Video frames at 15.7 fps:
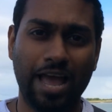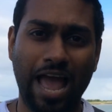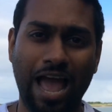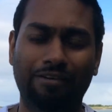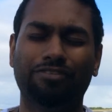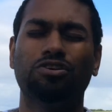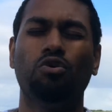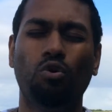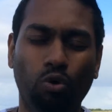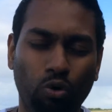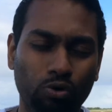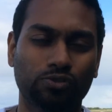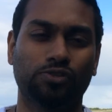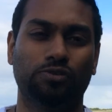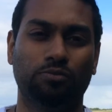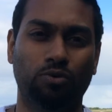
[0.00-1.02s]
Have an
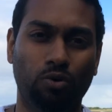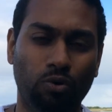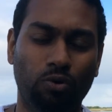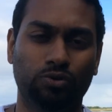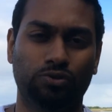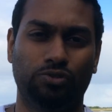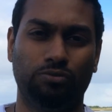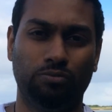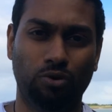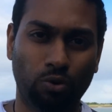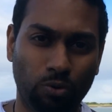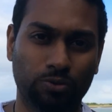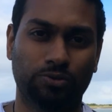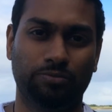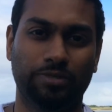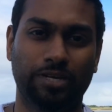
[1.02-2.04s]
awesome, awesome,
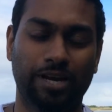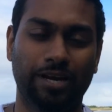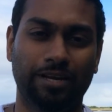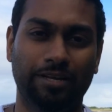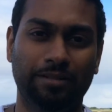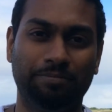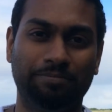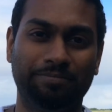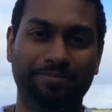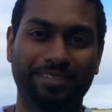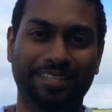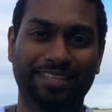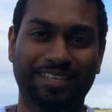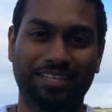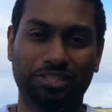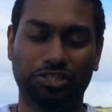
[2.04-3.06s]
awesome day.
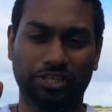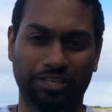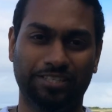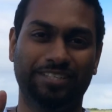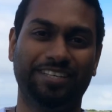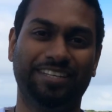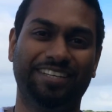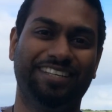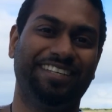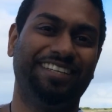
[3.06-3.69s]
Cheers.